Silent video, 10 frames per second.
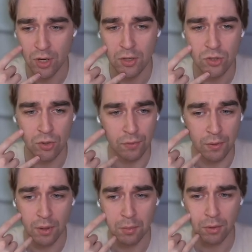change or
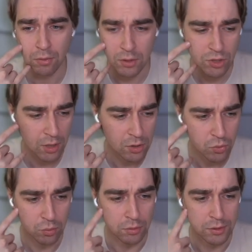the temporary
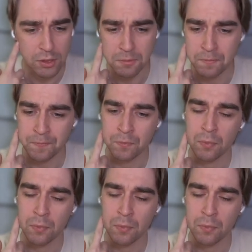change. We'll see.